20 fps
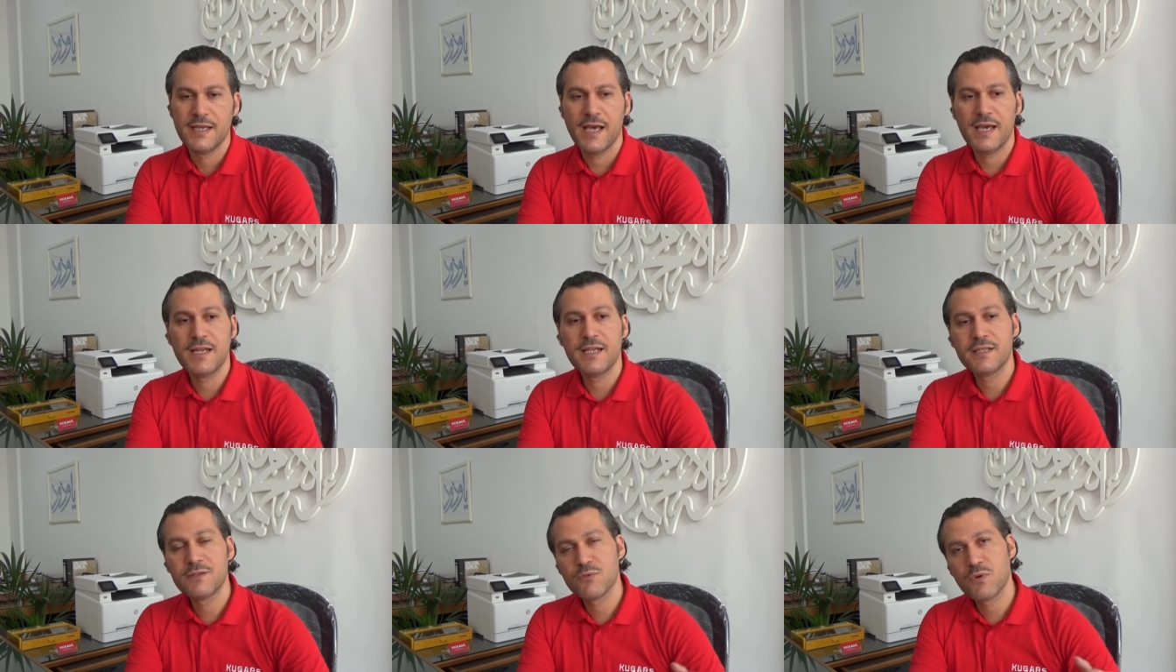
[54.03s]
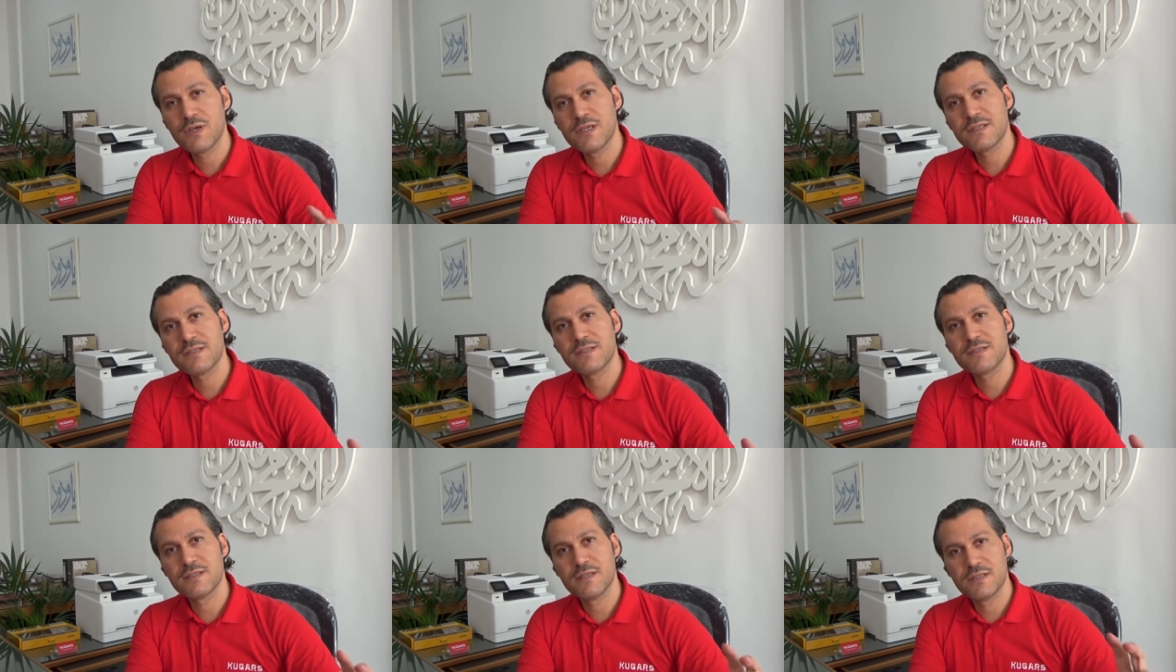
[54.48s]
and it
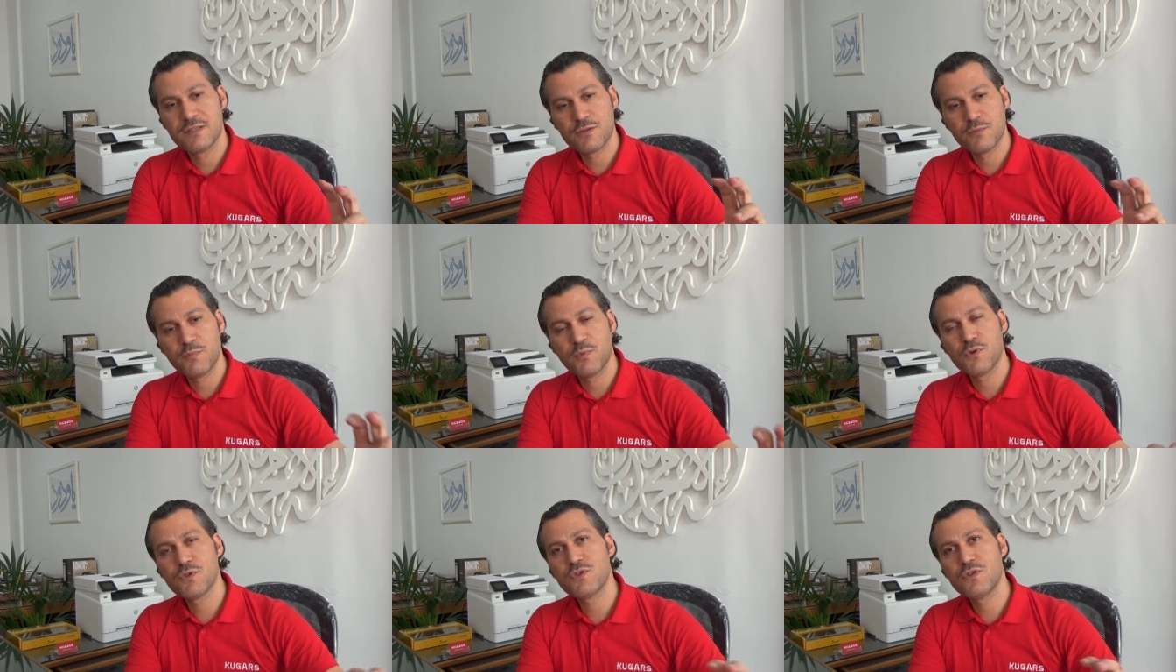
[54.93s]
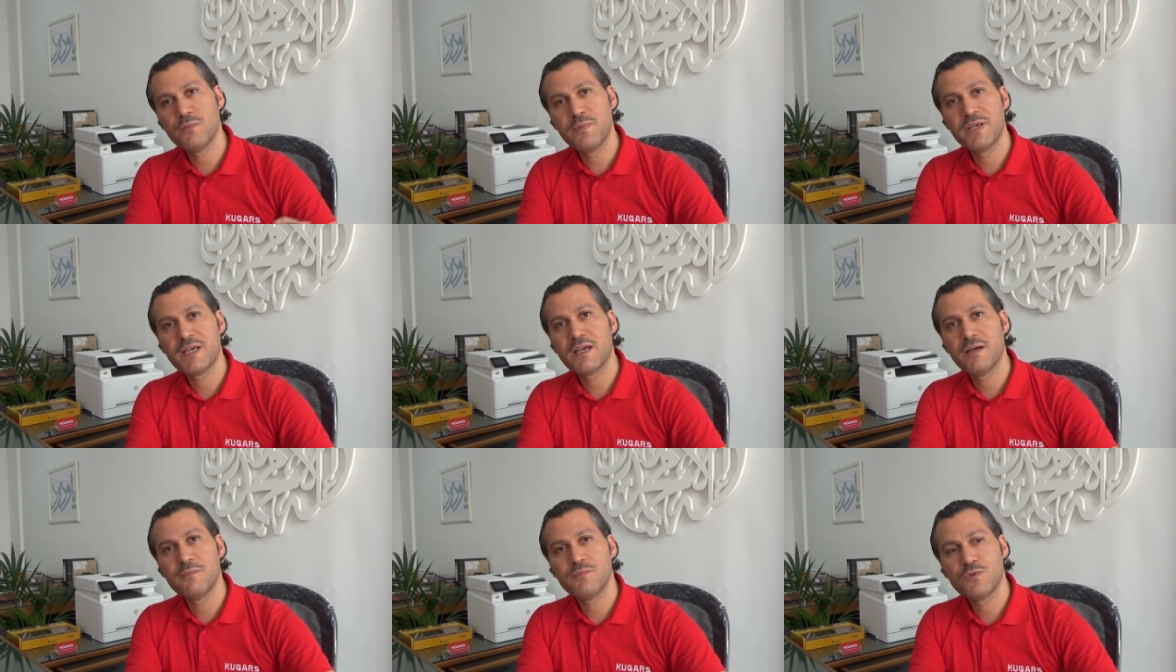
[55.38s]
was it's supposed to
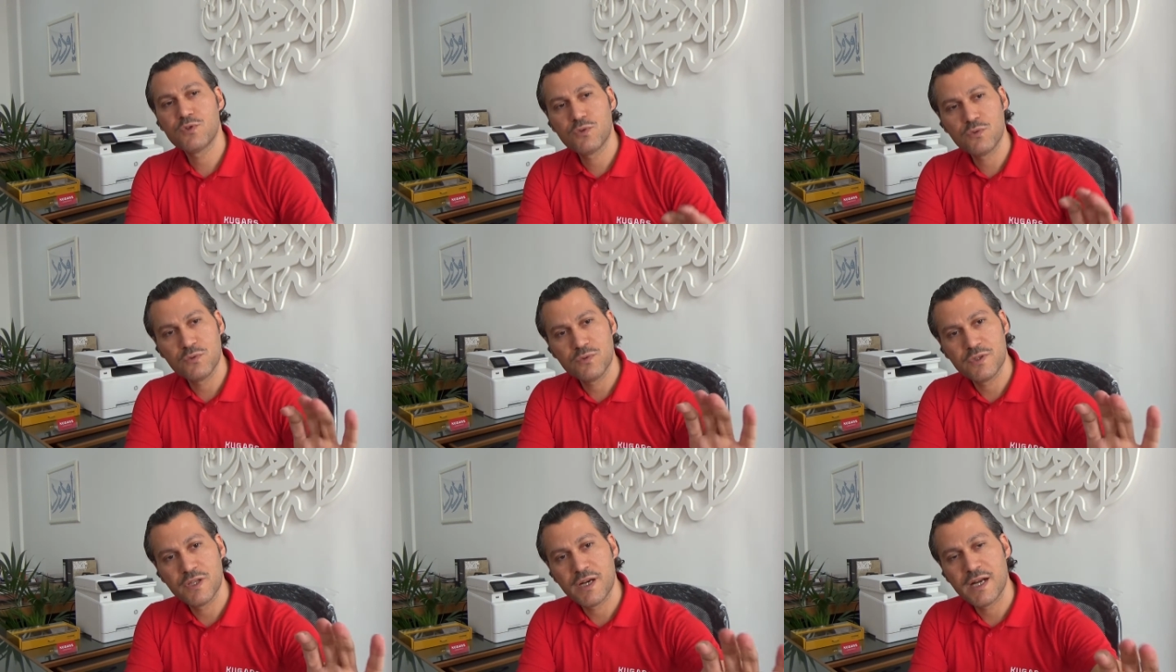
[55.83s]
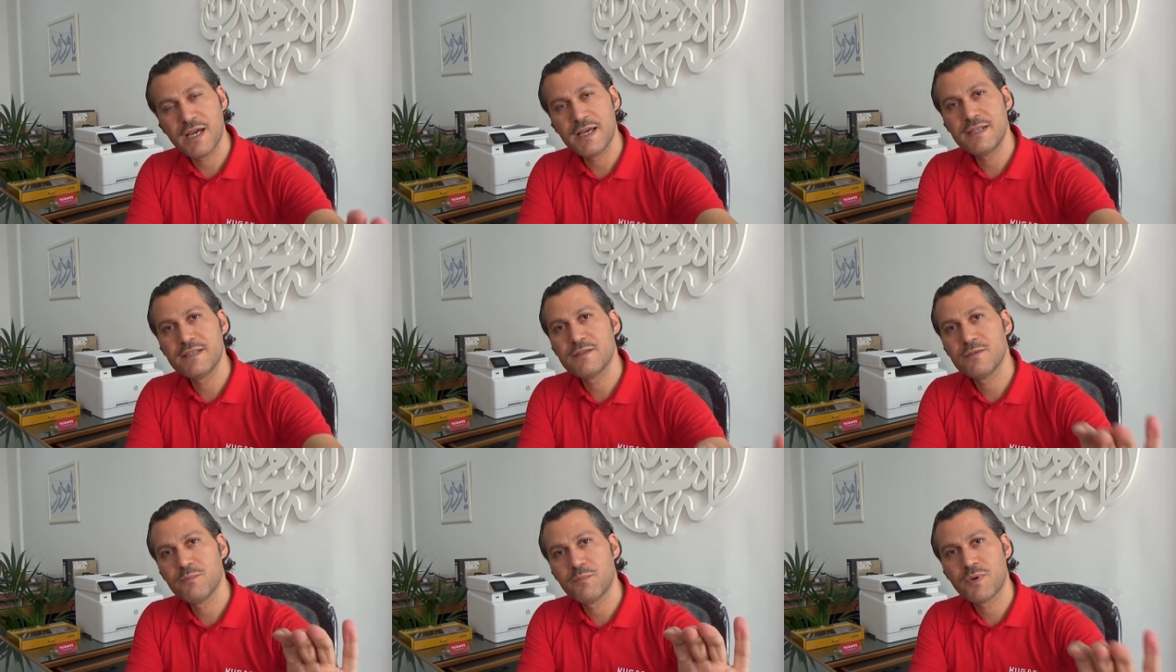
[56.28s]
be come to the
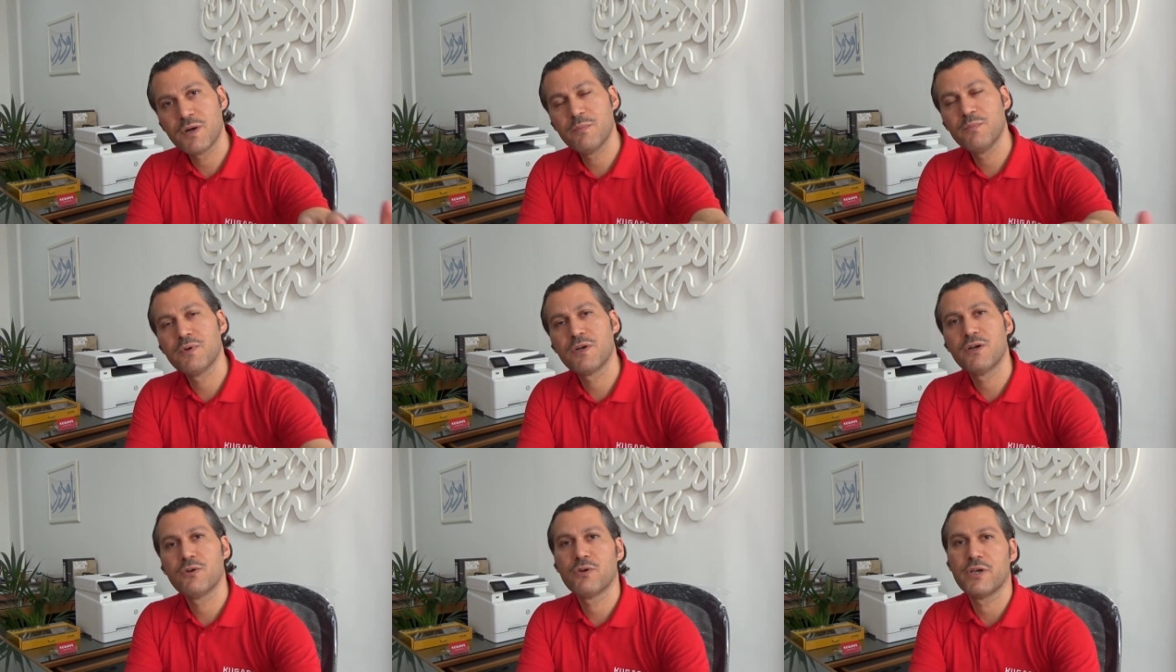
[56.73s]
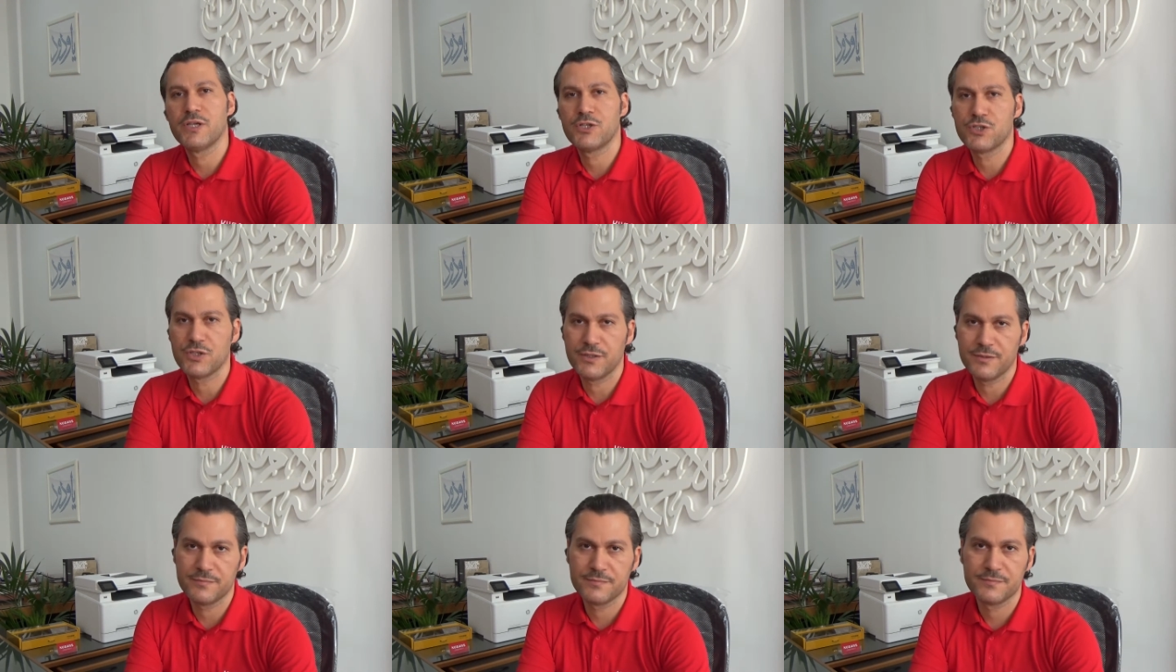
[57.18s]
right proper
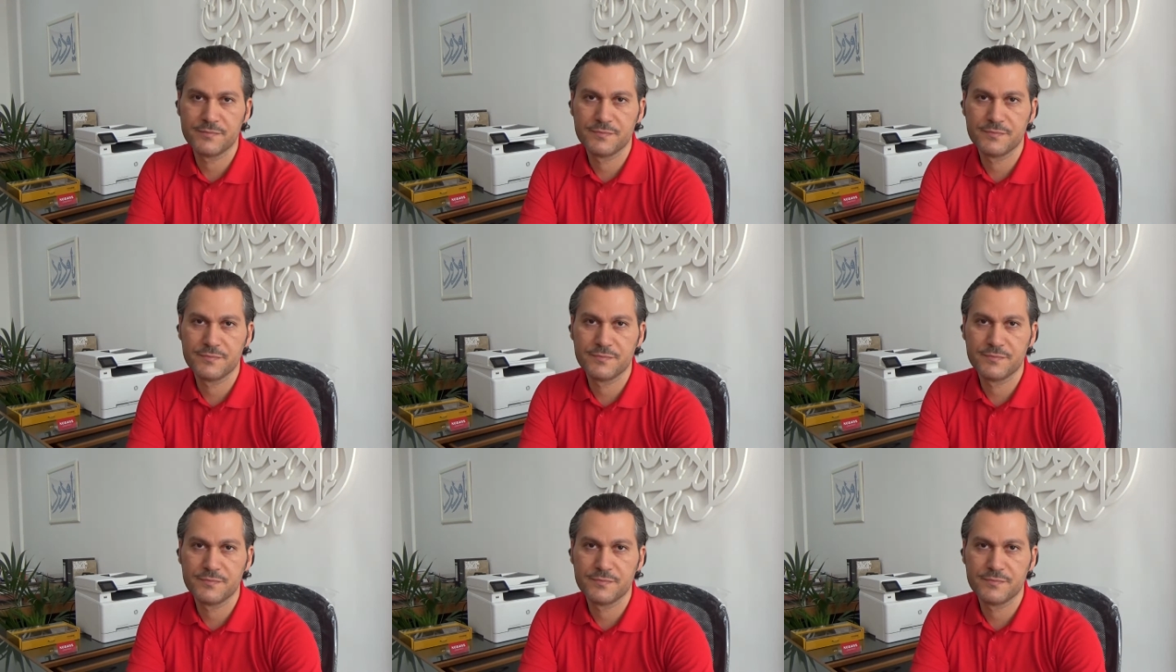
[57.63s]
location.